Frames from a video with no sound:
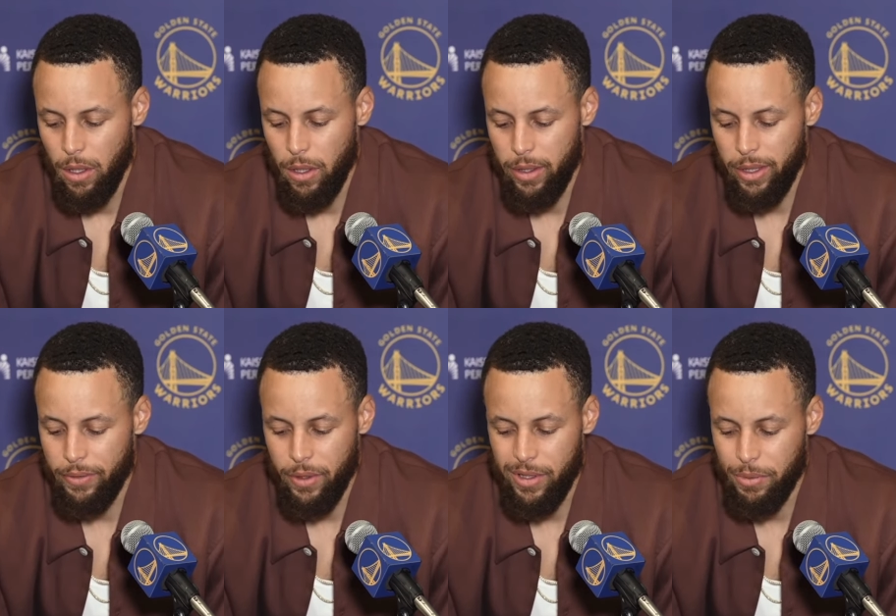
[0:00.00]
I think
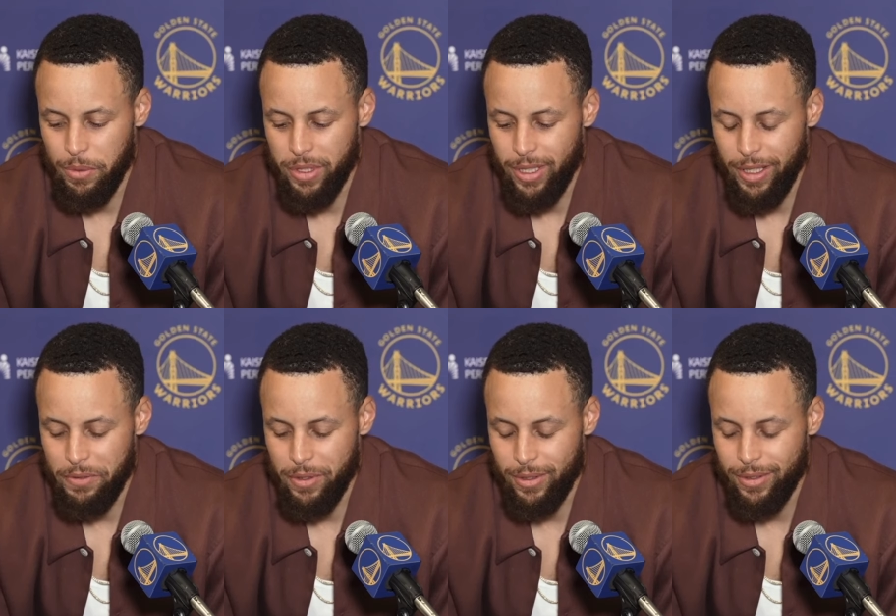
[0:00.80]
for us, we just have
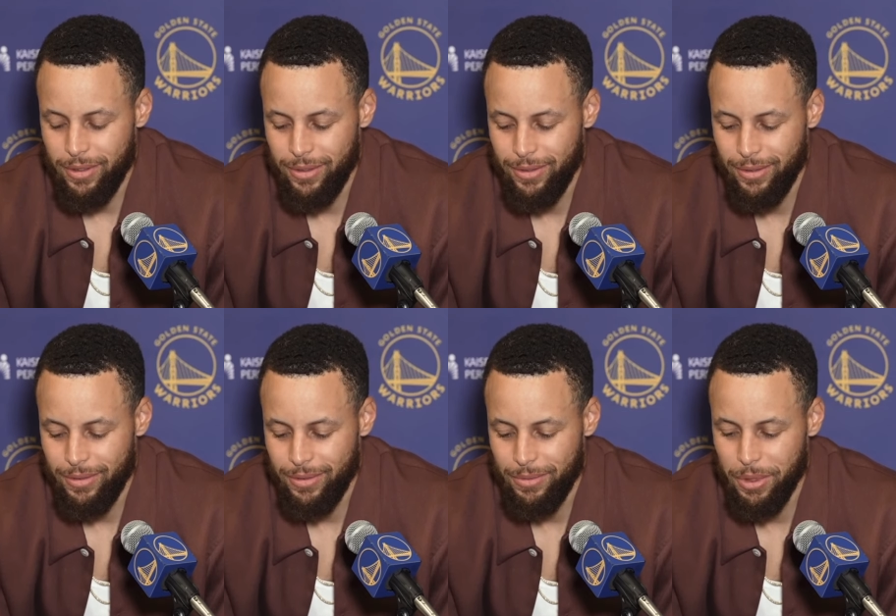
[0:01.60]
to,
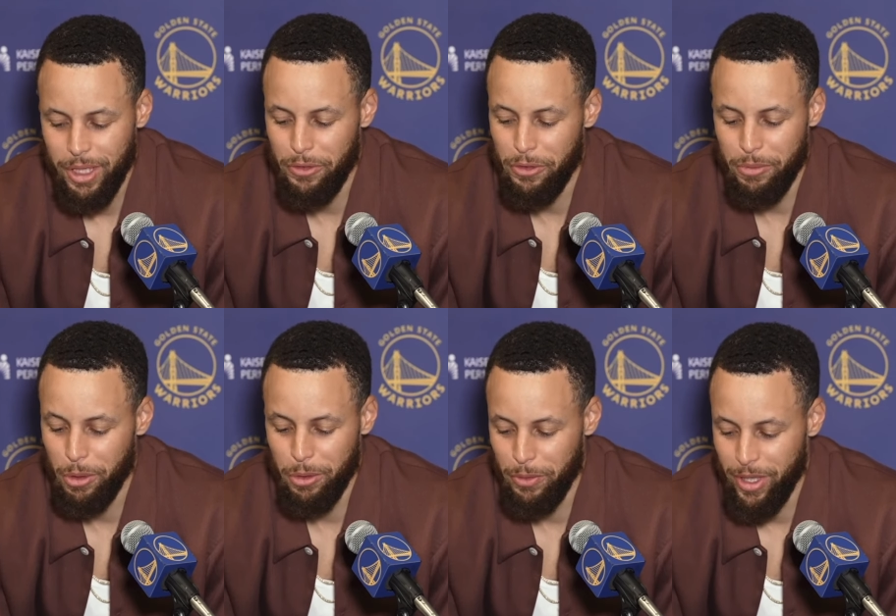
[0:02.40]
whatever the
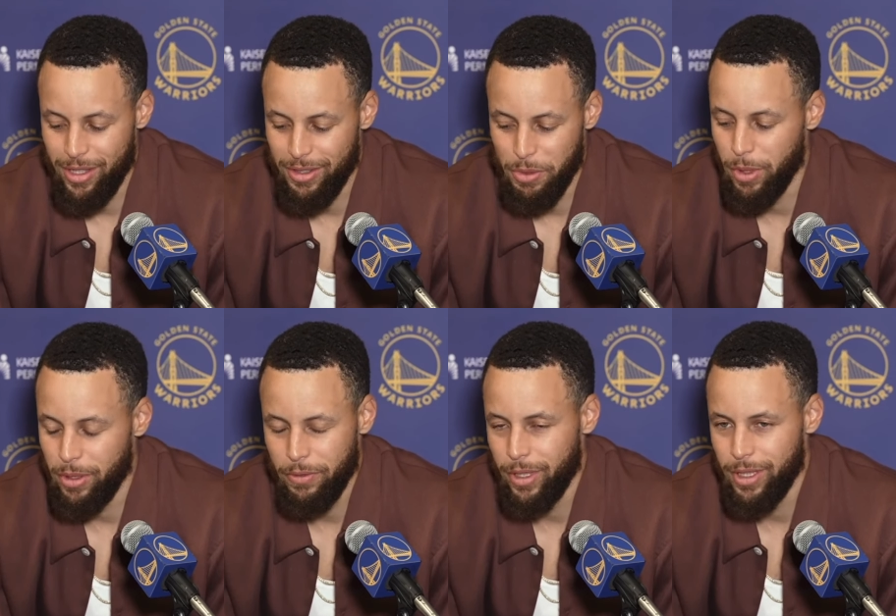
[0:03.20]
motivation has
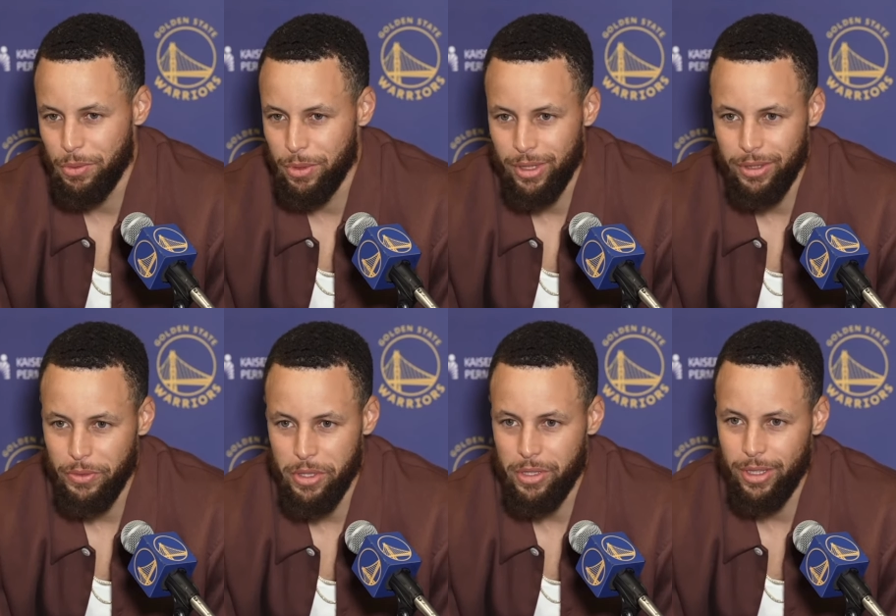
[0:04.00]
been for each one
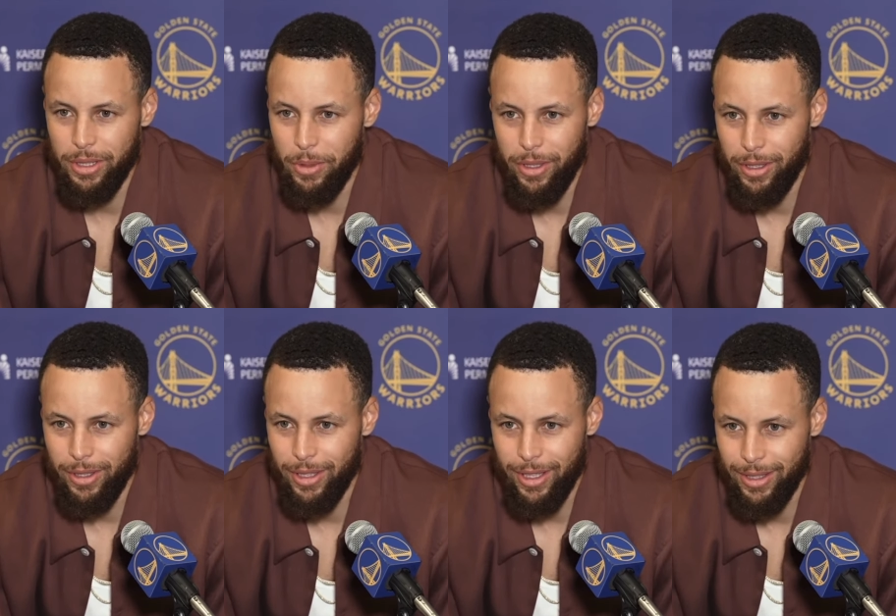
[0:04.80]
individually, whether you're
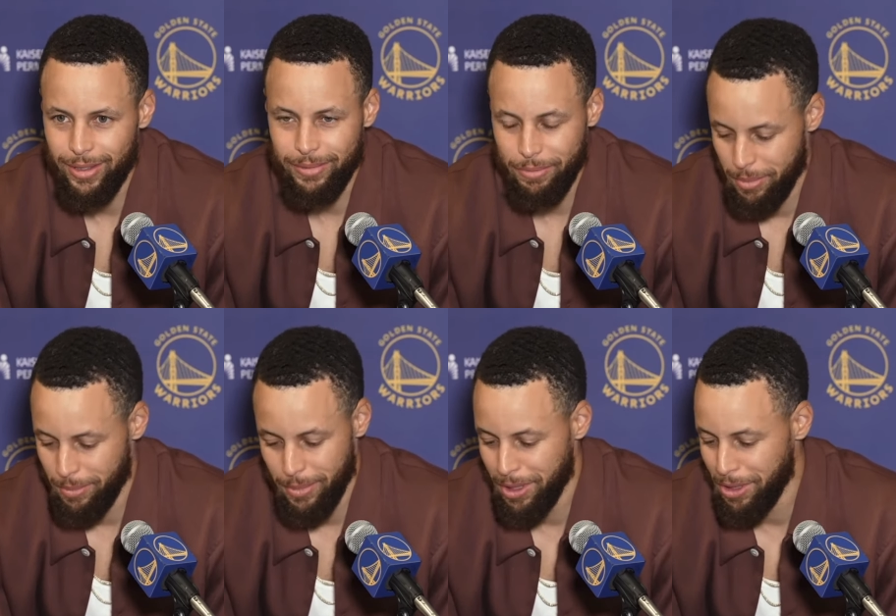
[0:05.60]
looking at
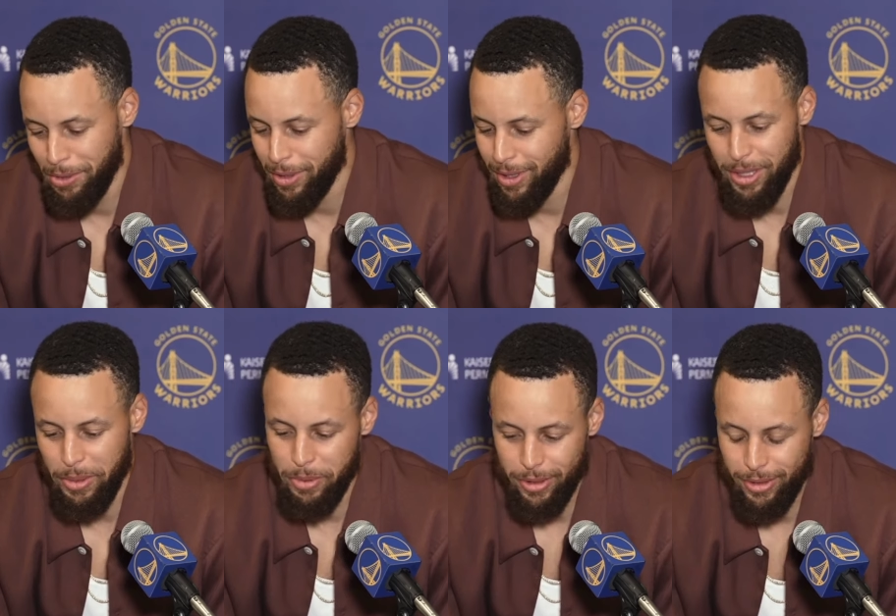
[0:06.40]
below or
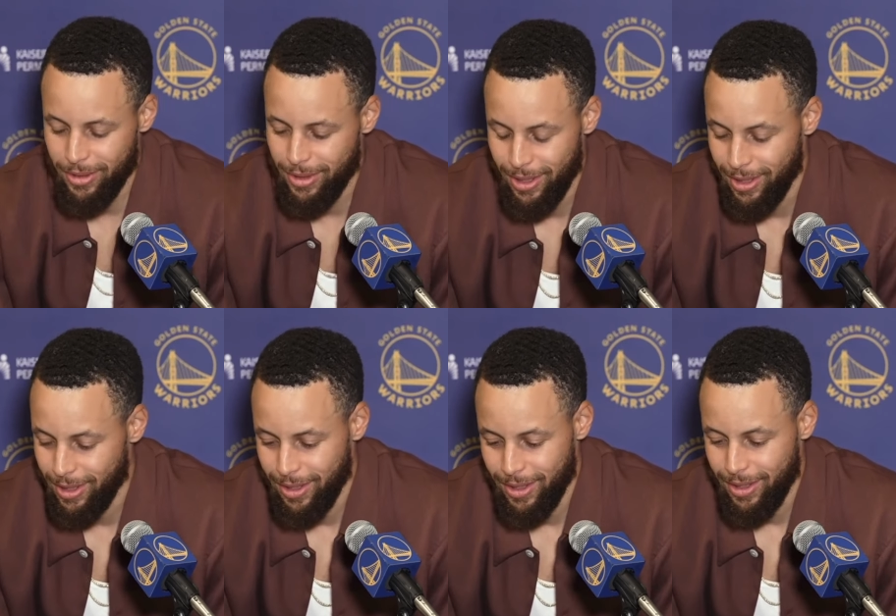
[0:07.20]
up or
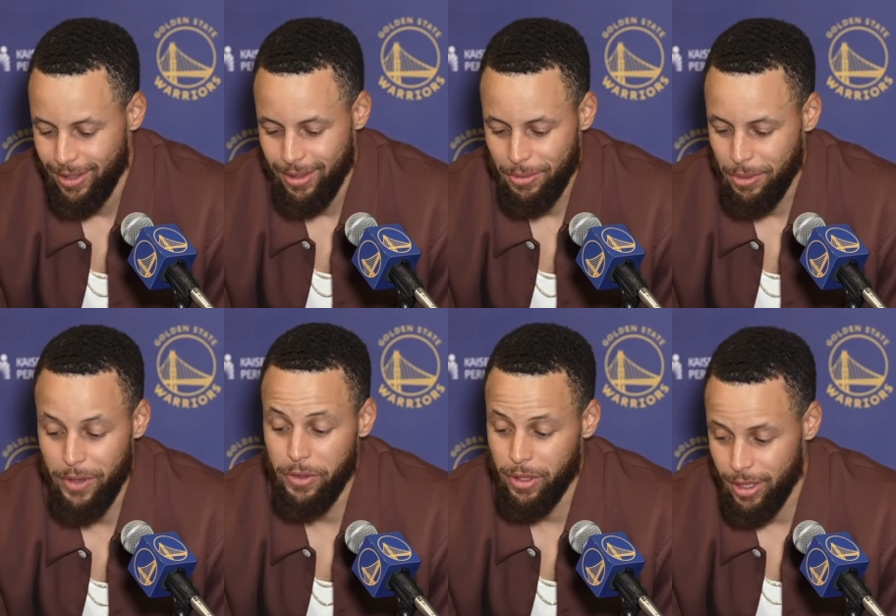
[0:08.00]

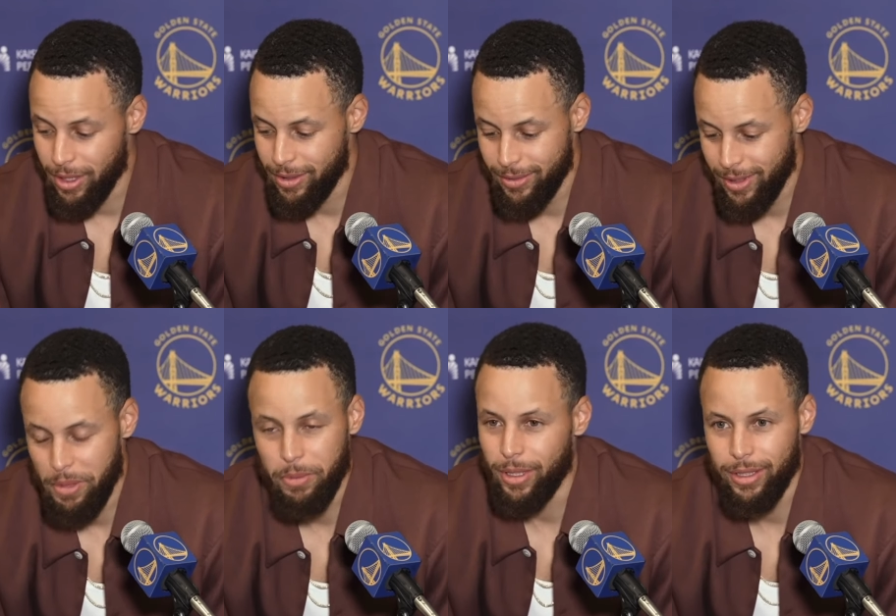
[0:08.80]
wherever you're looking,
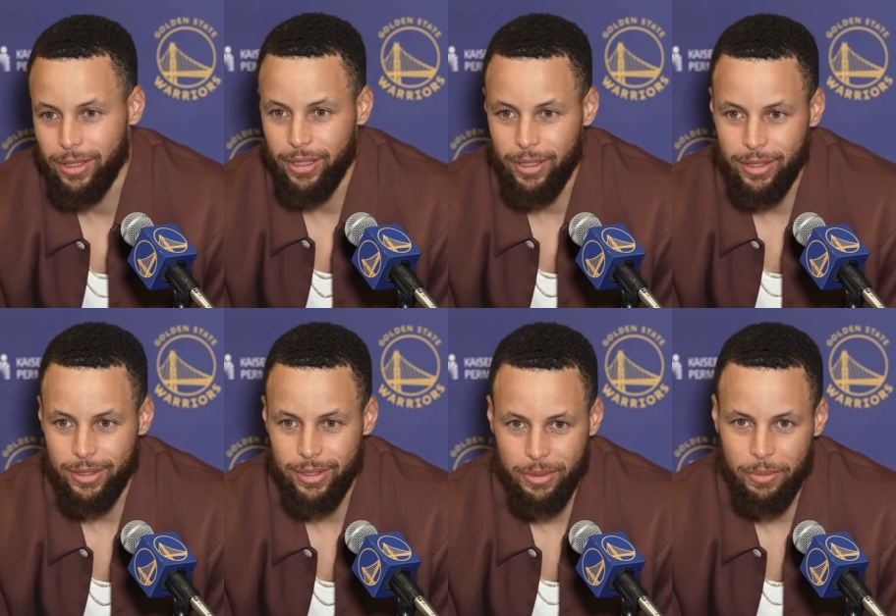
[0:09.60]
keep looking there because
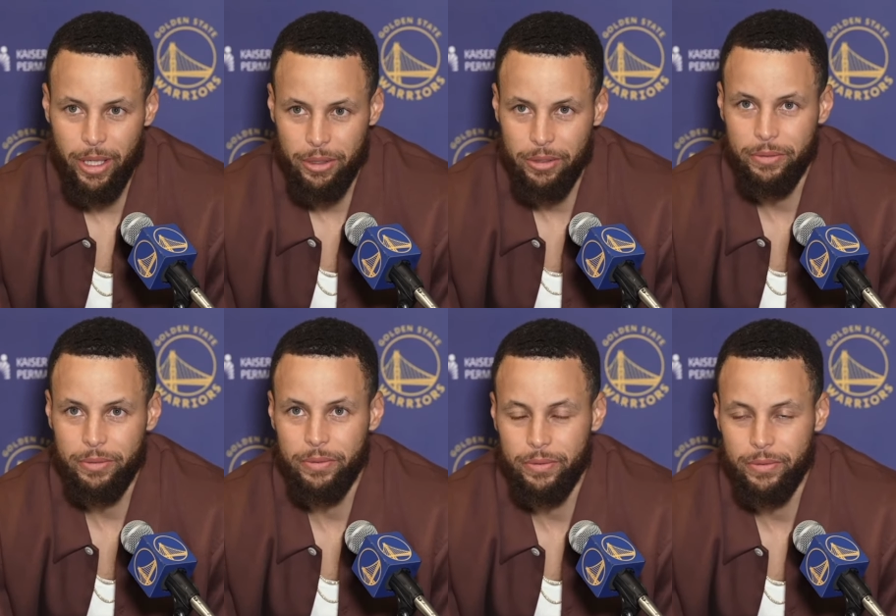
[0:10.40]
it's a matter of
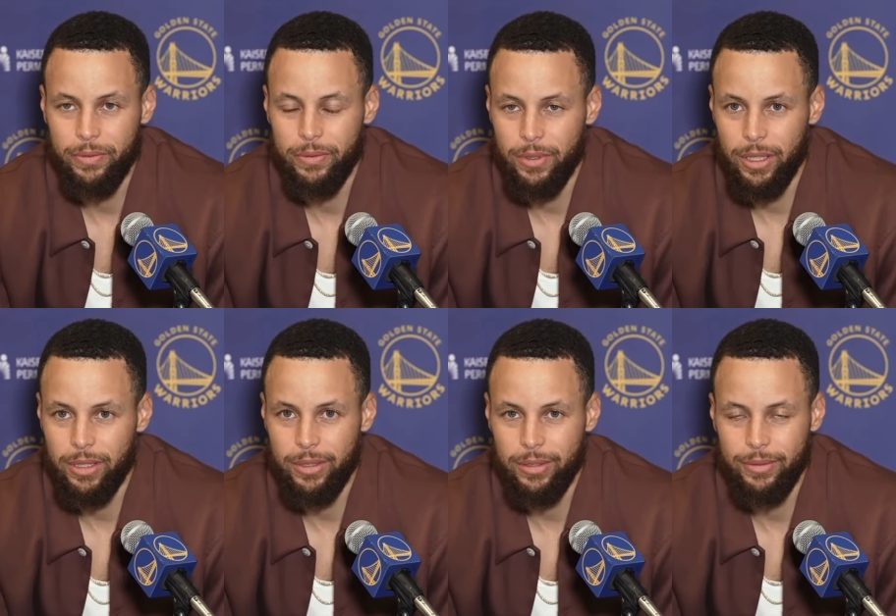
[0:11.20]

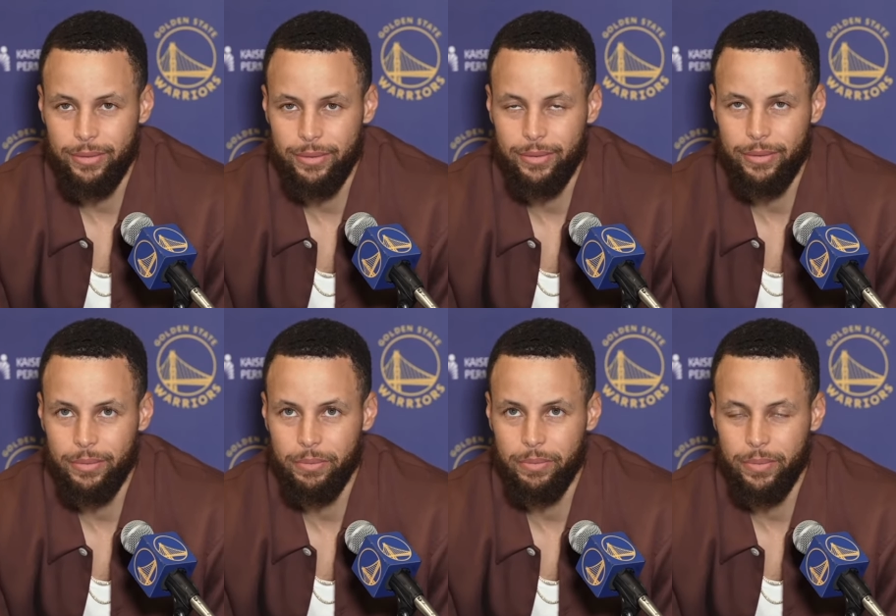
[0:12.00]
us
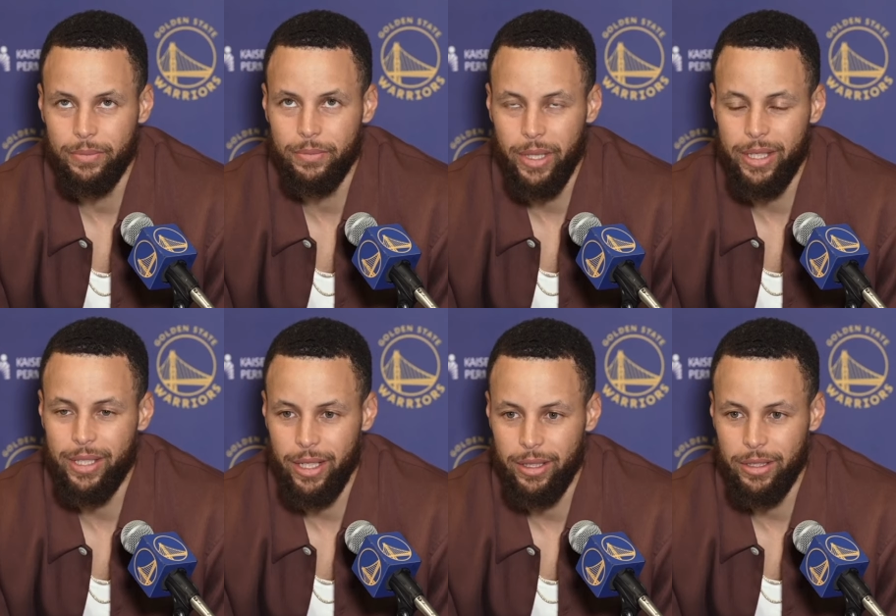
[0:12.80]

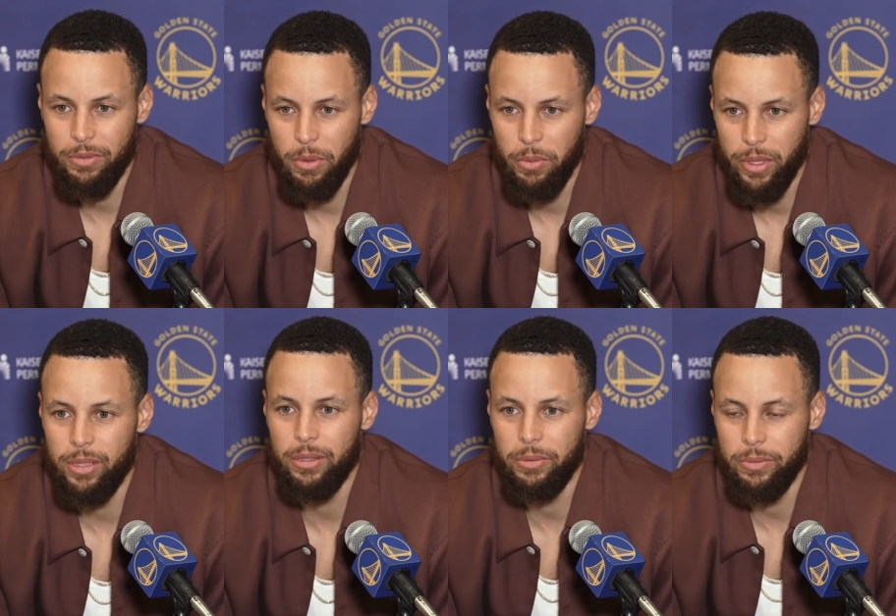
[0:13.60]
maintaining this
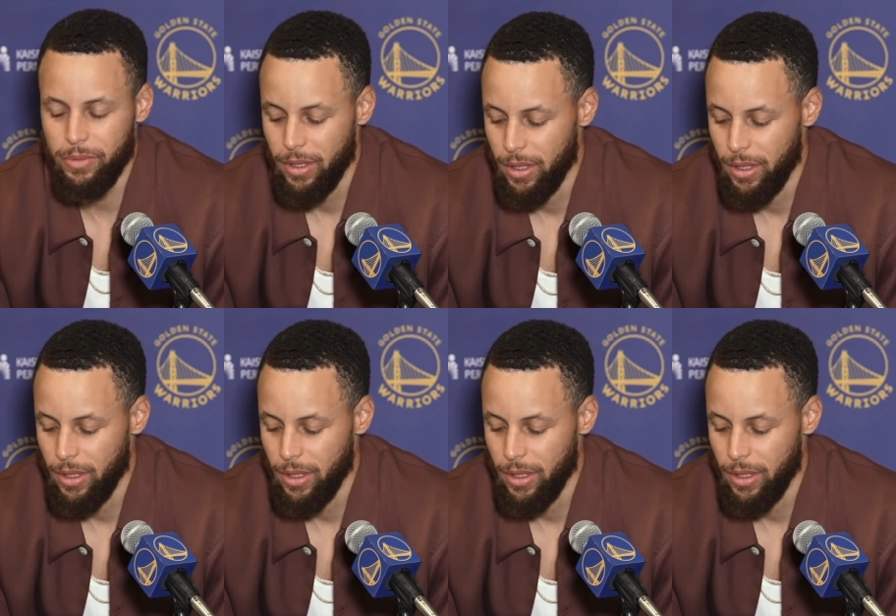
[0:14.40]
momentum